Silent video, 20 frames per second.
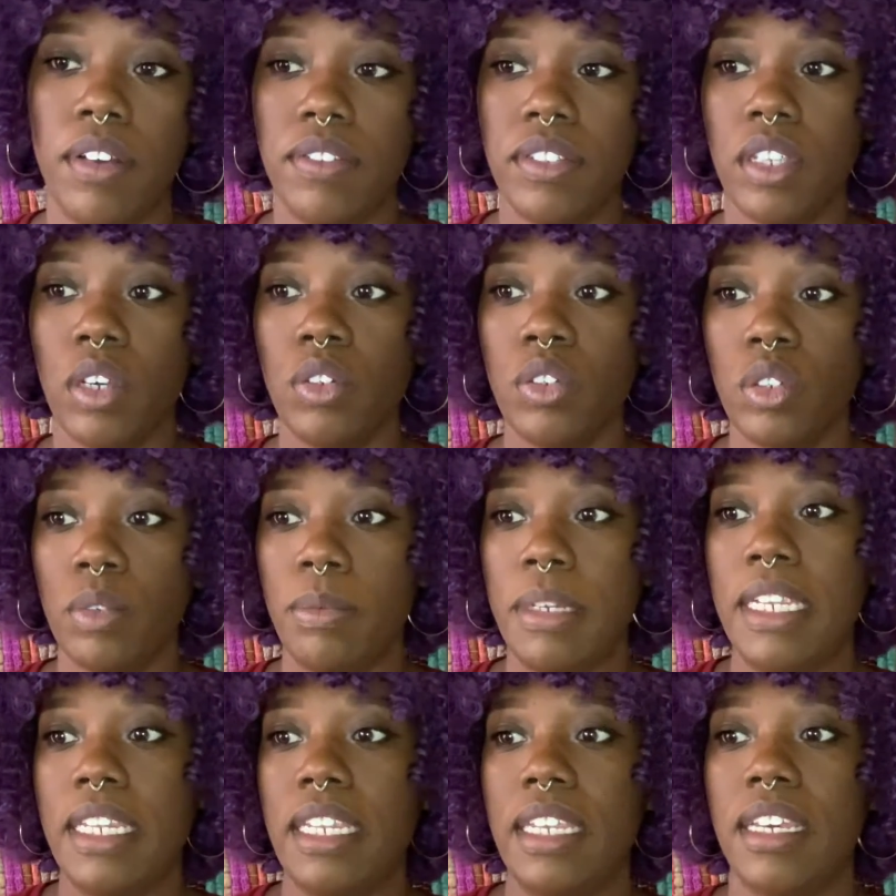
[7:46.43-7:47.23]
social
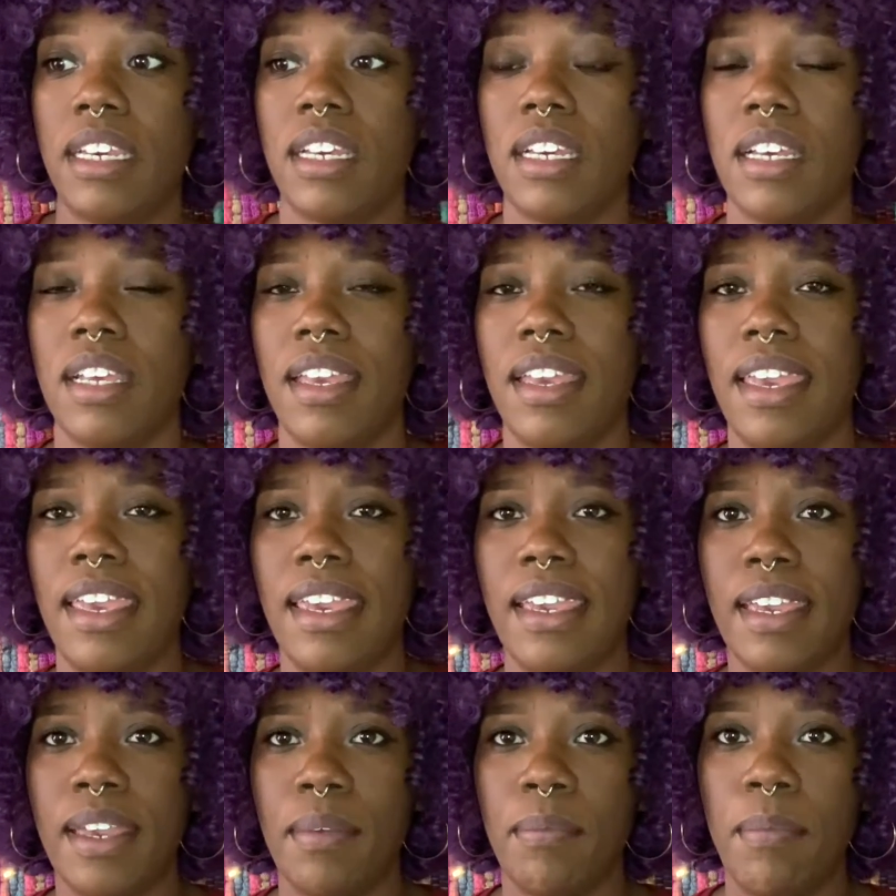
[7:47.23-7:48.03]
media,
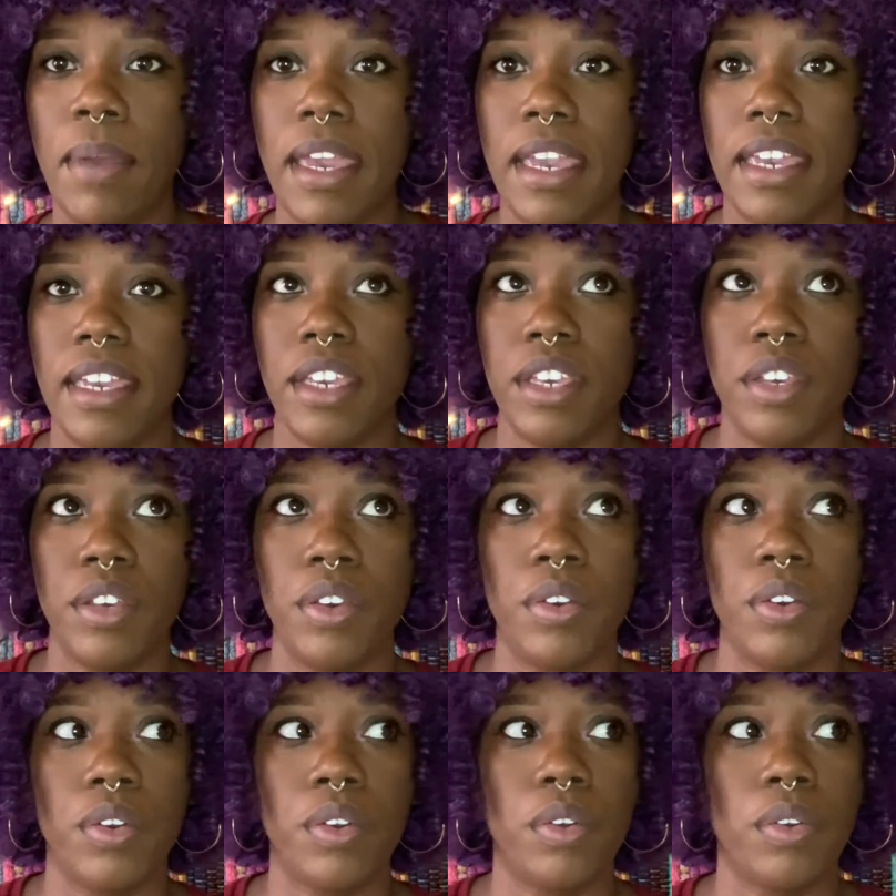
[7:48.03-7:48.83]
it can make
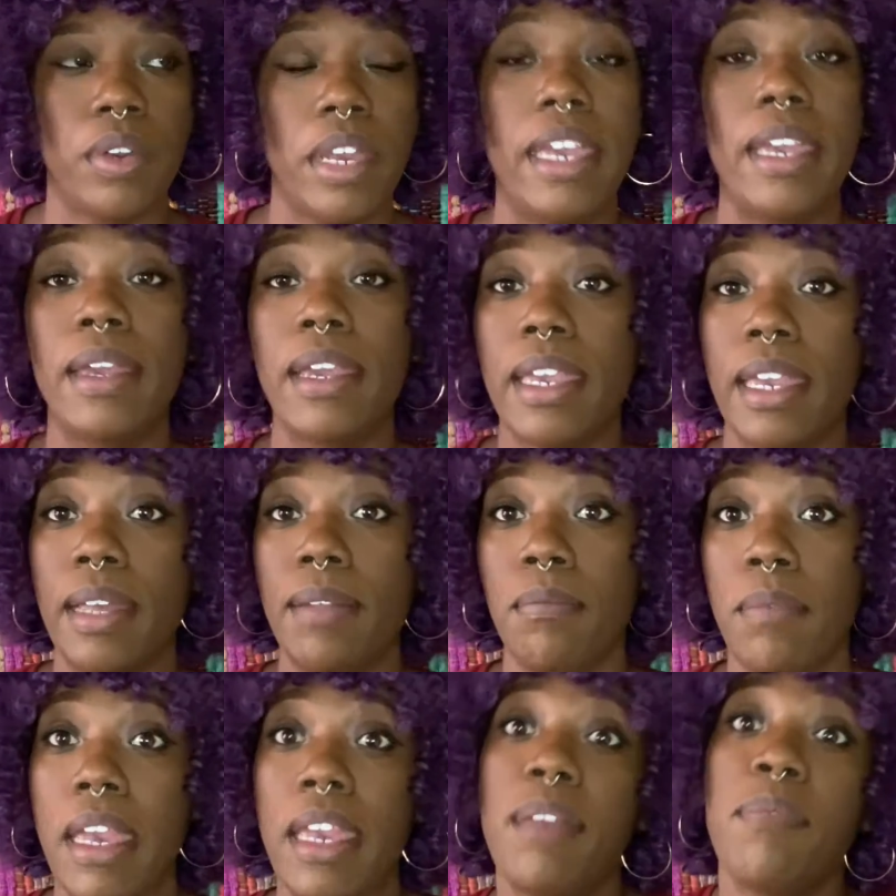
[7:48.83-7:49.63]

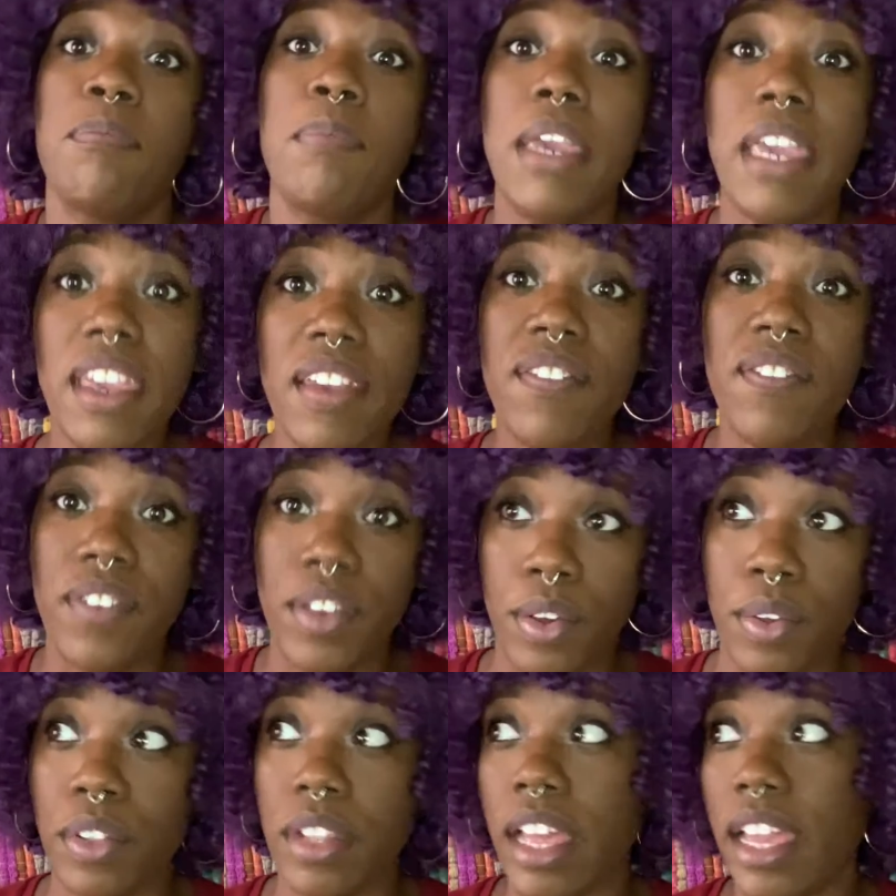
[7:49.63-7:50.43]
me
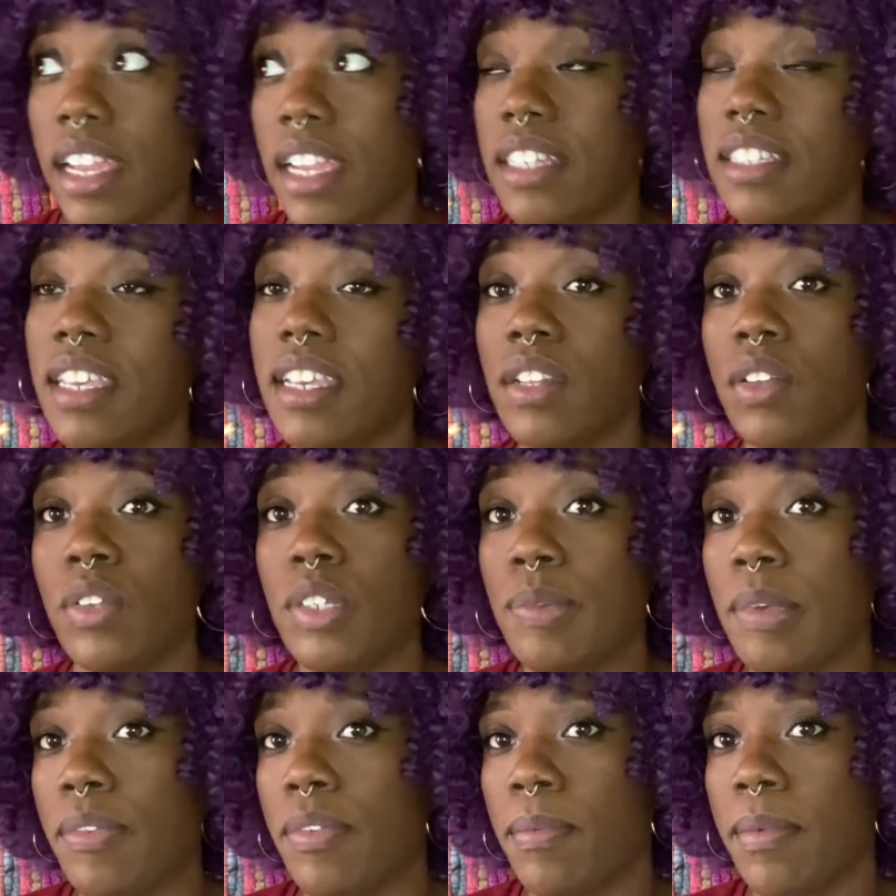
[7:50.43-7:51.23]
feel like, because I can only
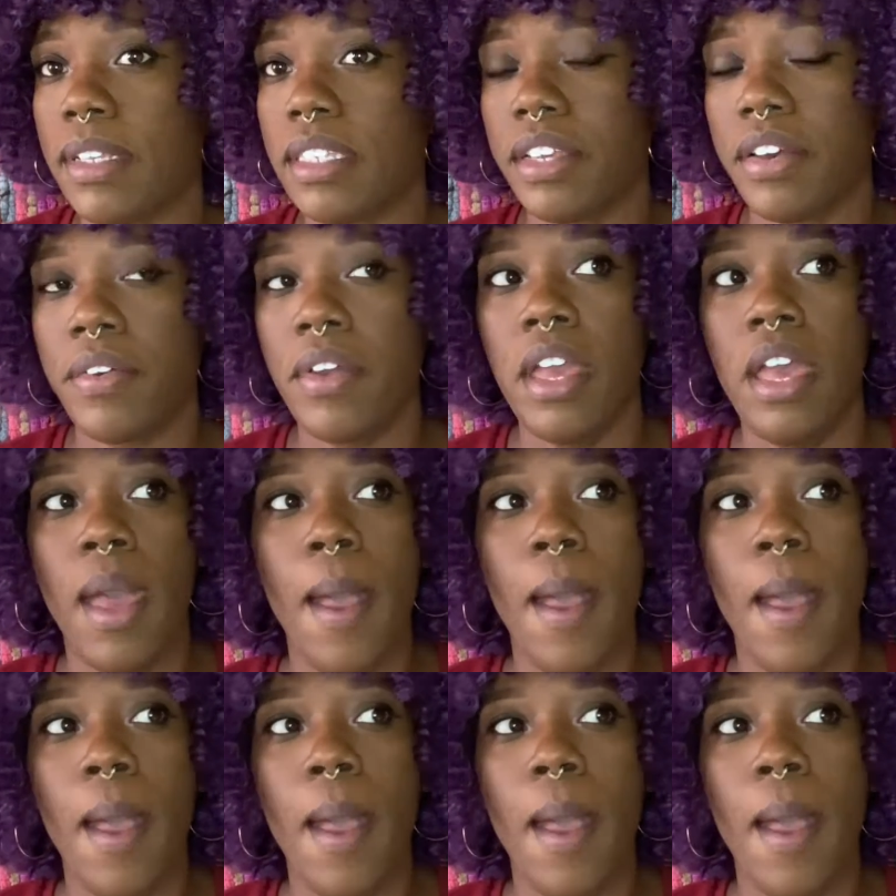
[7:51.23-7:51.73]
speak for myself,